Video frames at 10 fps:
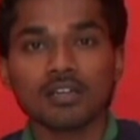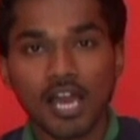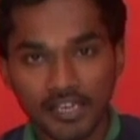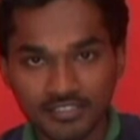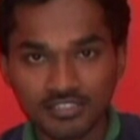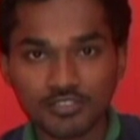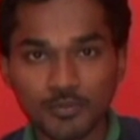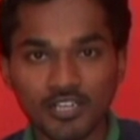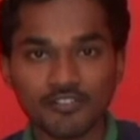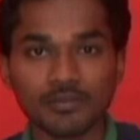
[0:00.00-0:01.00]
Hi, this is
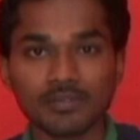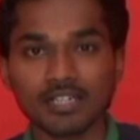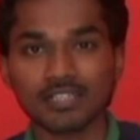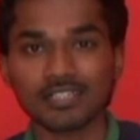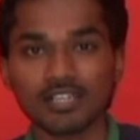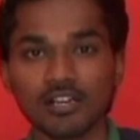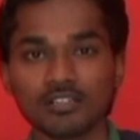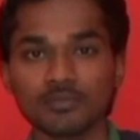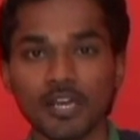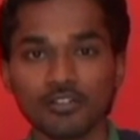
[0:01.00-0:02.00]
Pandey from Tenet
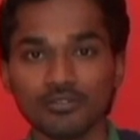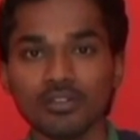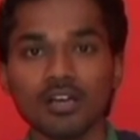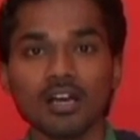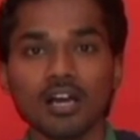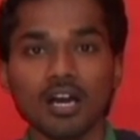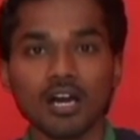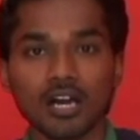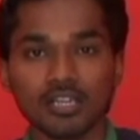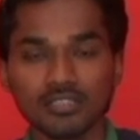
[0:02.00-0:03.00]
Technetronics,
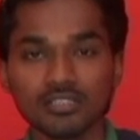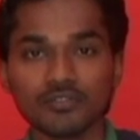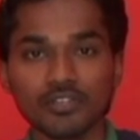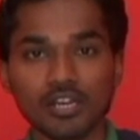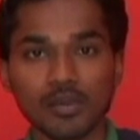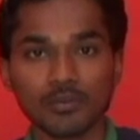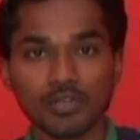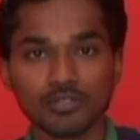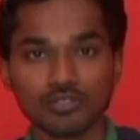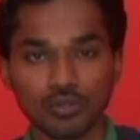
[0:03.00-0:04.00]
Bangalore. In this video, I am
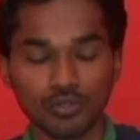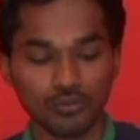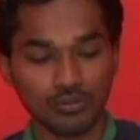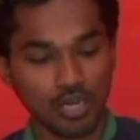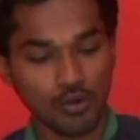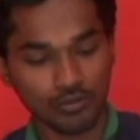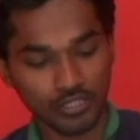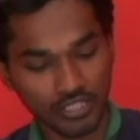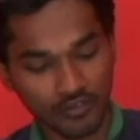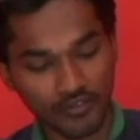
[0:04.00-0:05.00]
going to show you how to
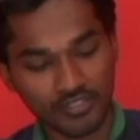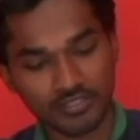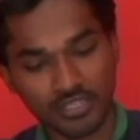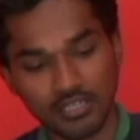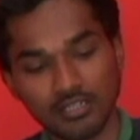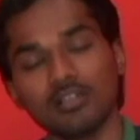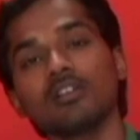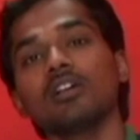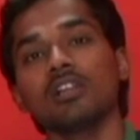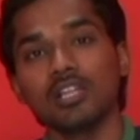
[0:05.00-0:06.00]
interface a
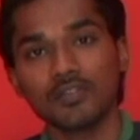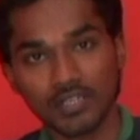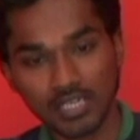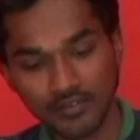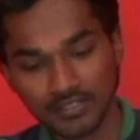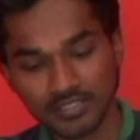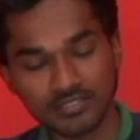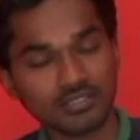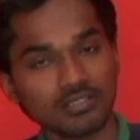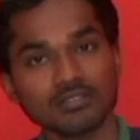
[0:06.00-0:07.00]
liquid level
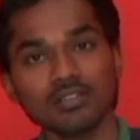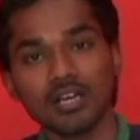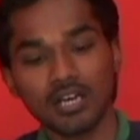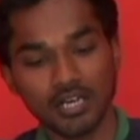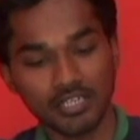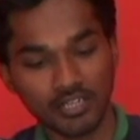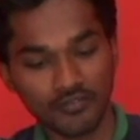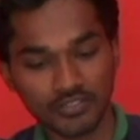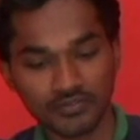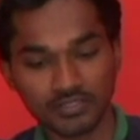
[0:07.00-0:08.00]
sensor
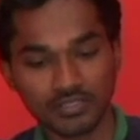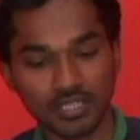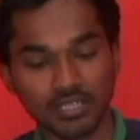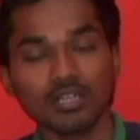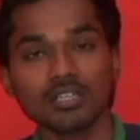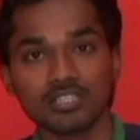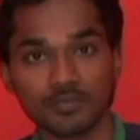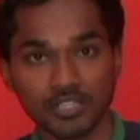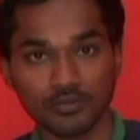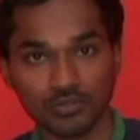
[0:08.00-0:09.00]
interface with
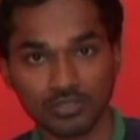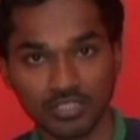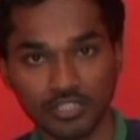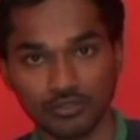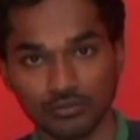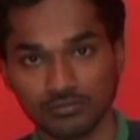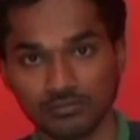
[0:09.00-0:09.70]
ChipKit Uno32.